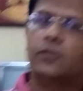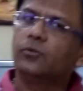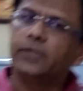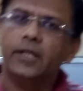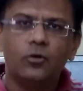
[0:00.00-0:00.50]

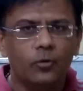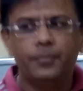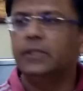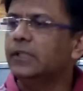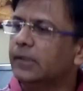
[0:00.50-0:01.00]
to their
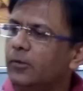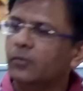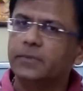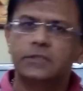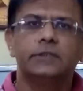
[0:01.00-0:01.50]
opinion
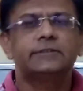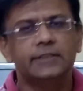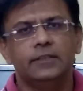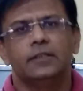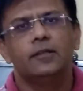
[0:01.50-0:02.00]
about Mr. C.